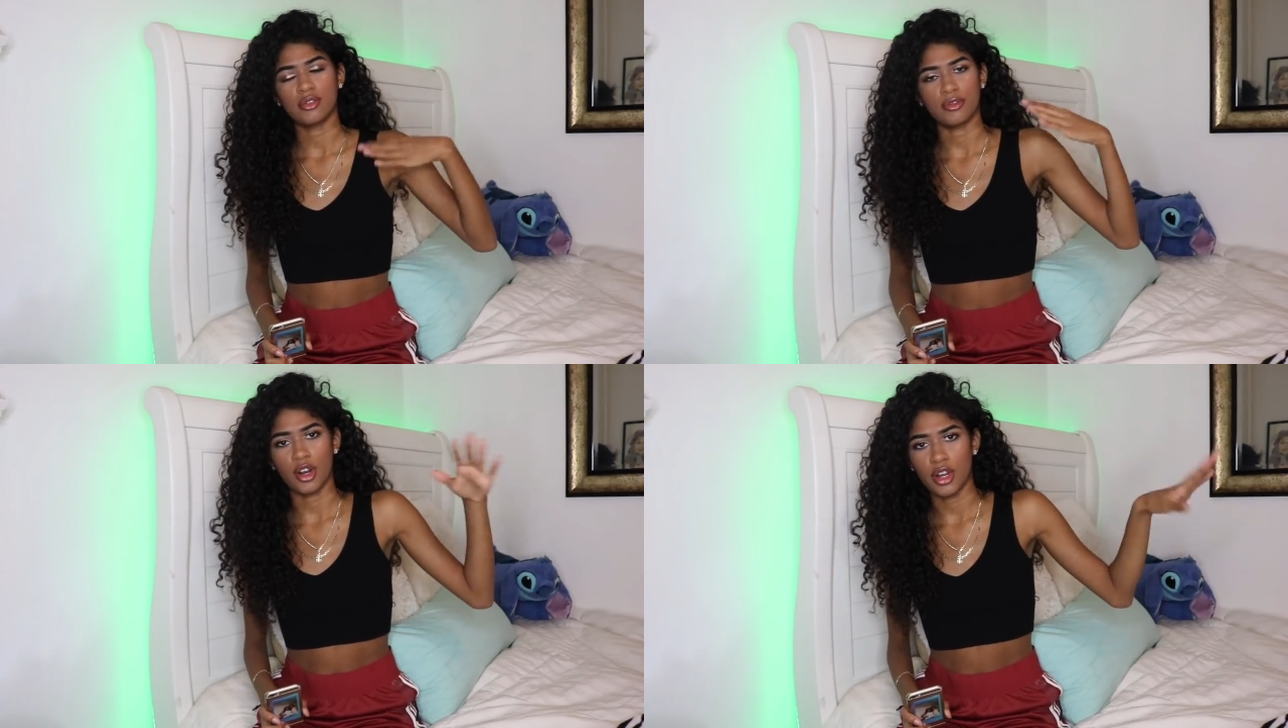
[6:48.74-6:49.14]

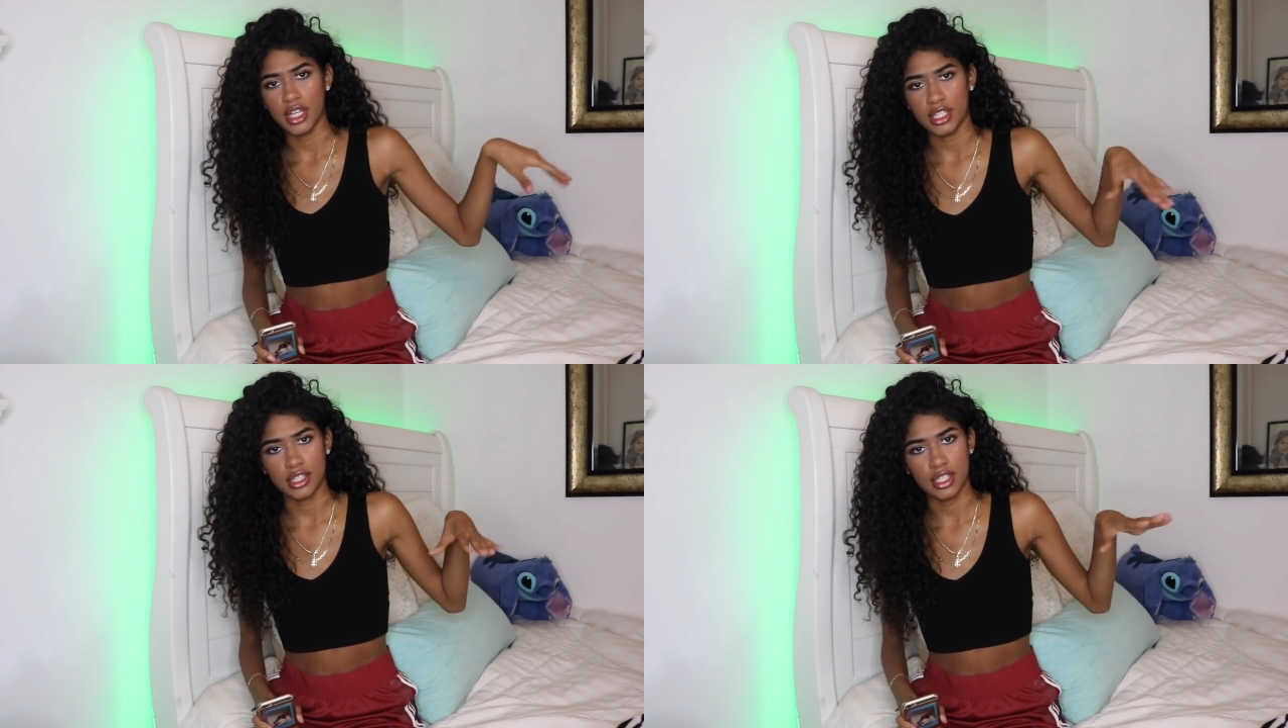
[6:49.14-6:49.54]
far
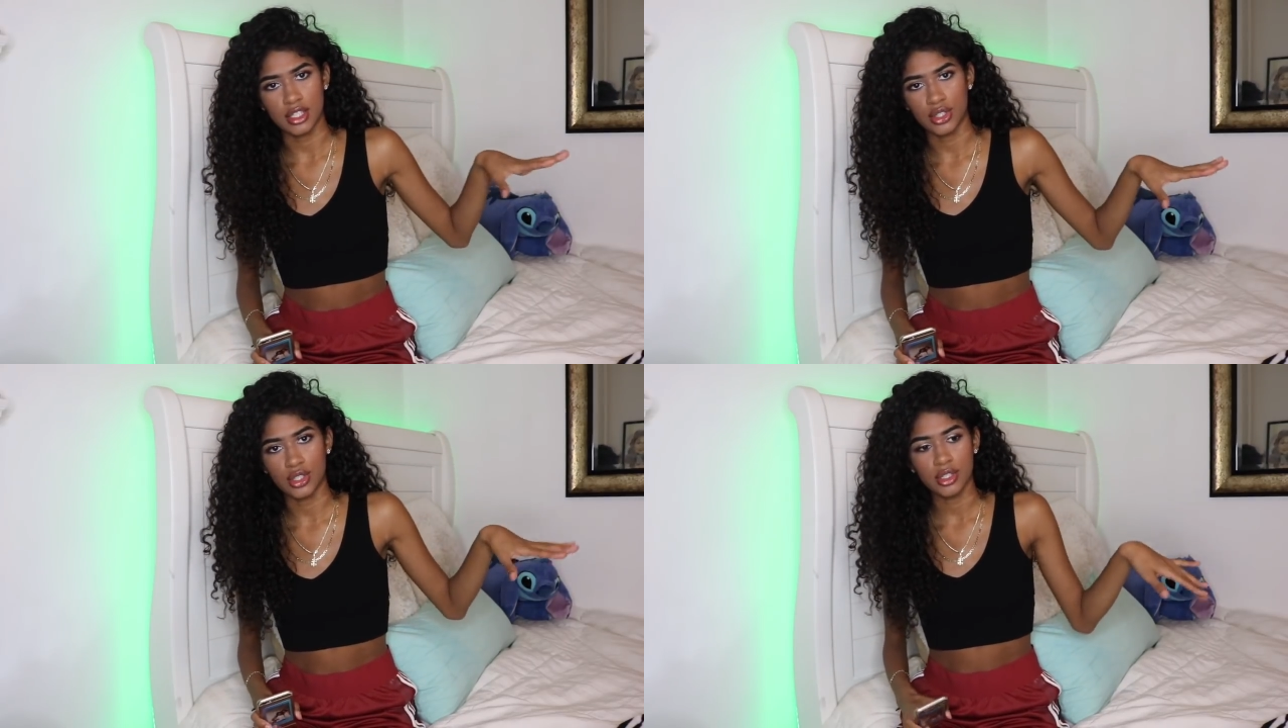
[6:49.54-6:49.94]
in the
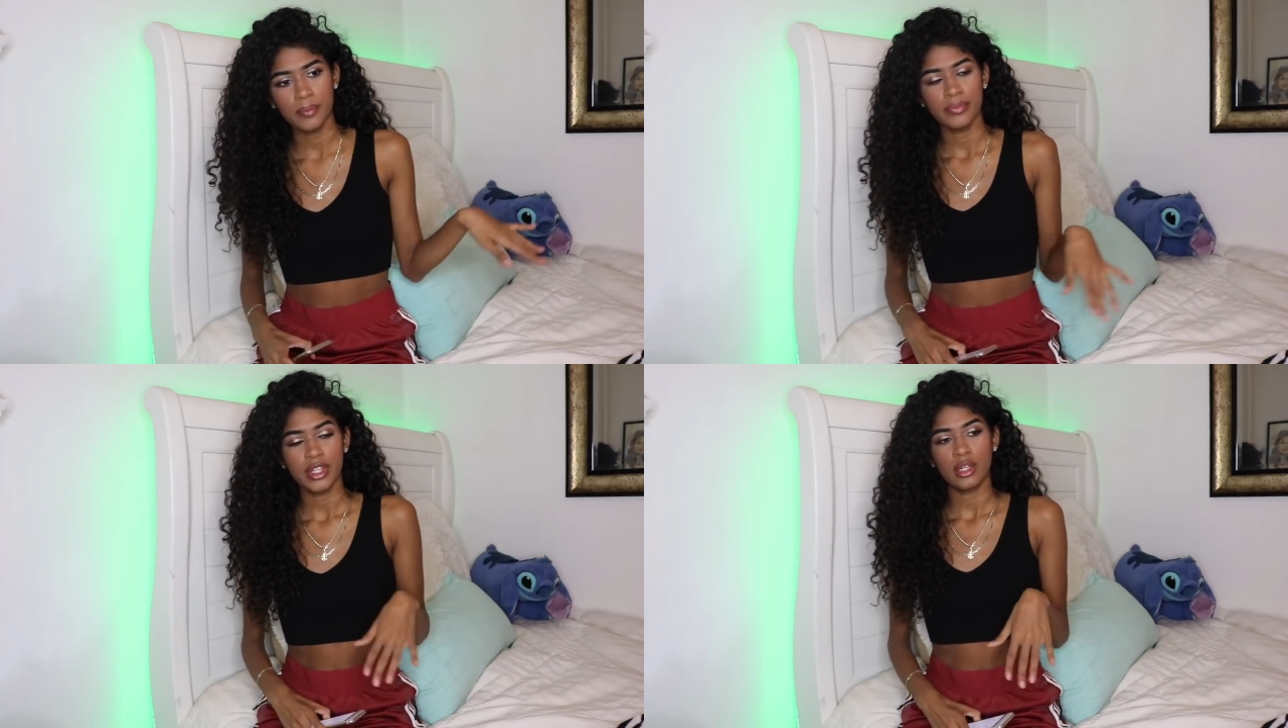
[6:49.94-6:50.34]
interior
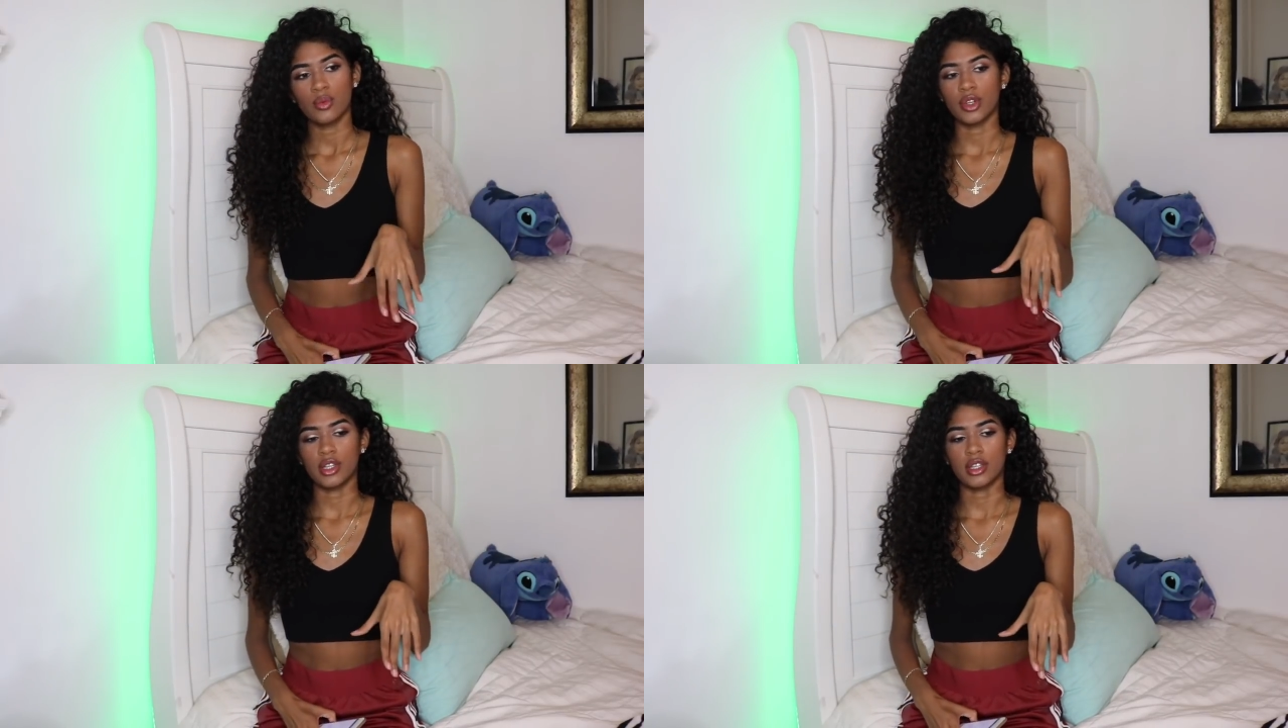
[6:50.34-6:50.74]

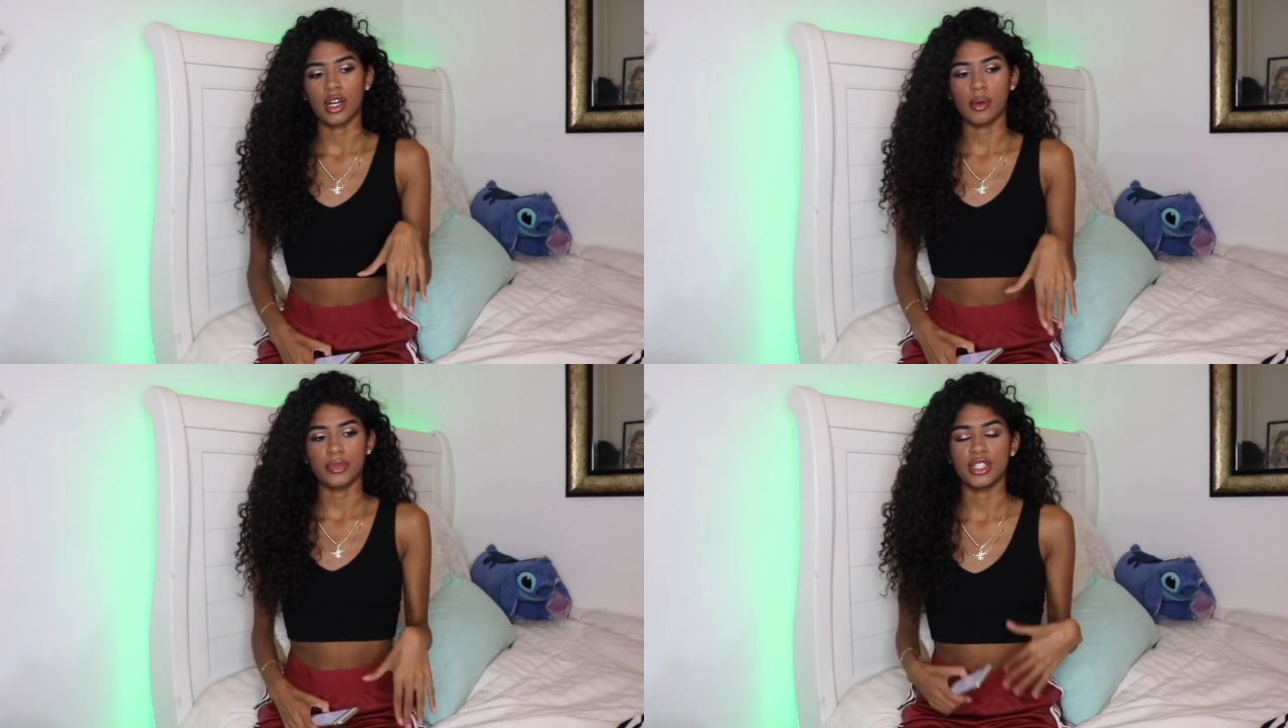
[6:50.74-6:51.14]
with
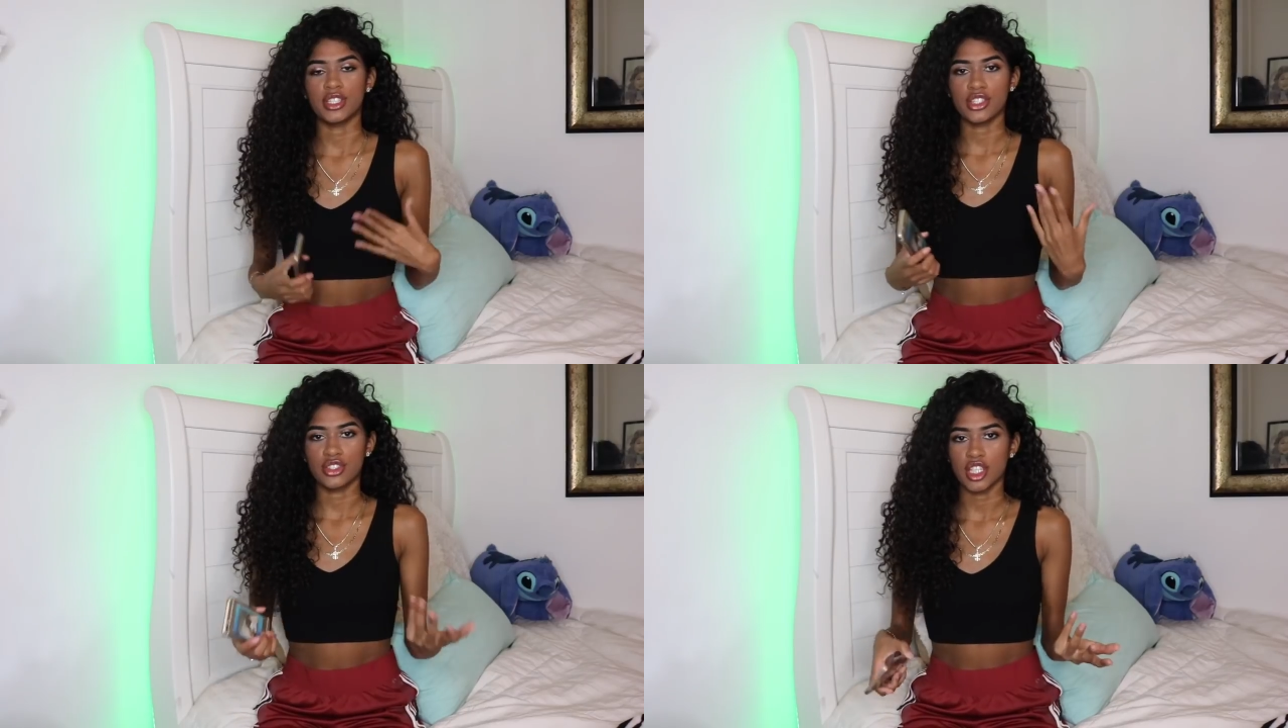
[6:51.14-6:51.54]
the
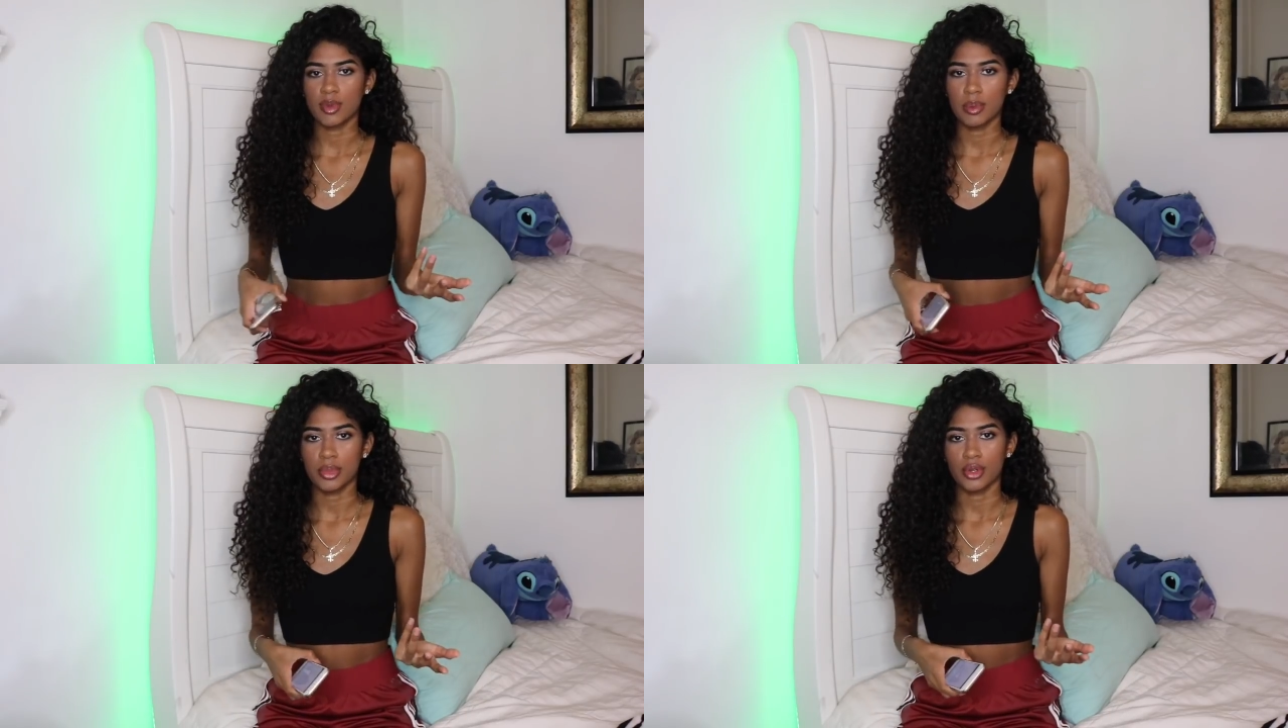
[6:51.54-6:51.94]
indigenous
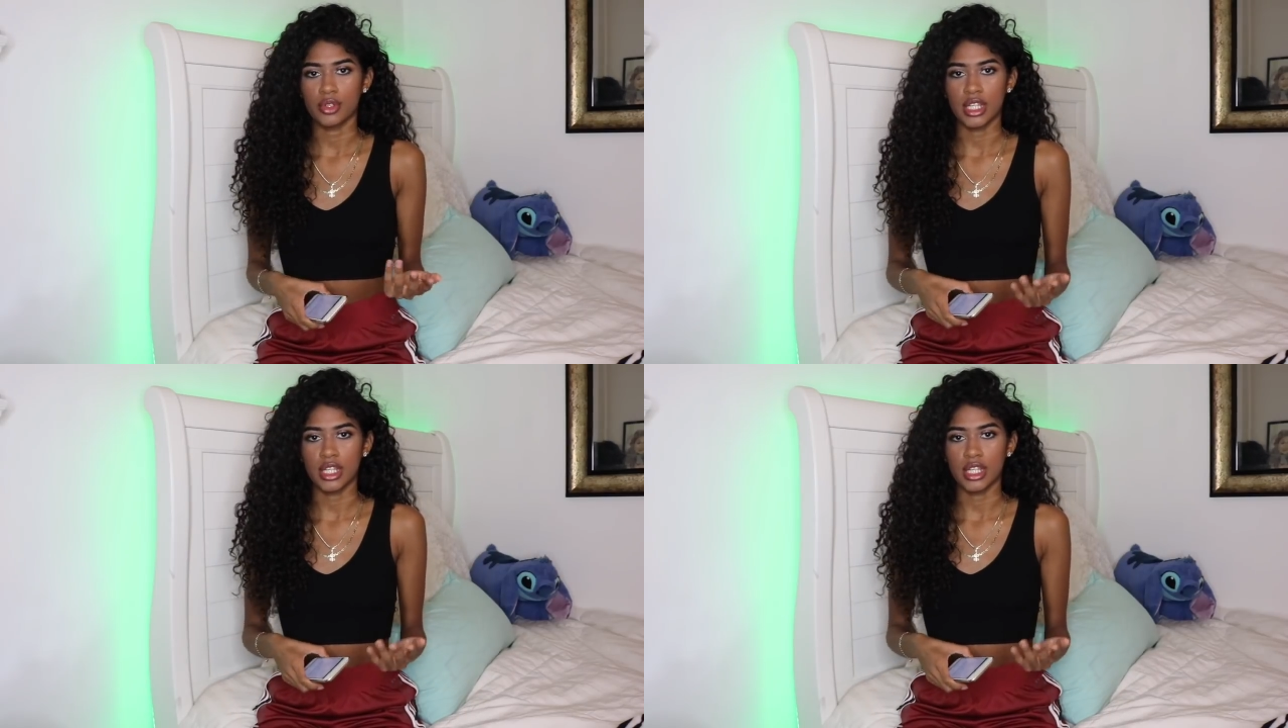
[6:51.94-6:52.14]
people.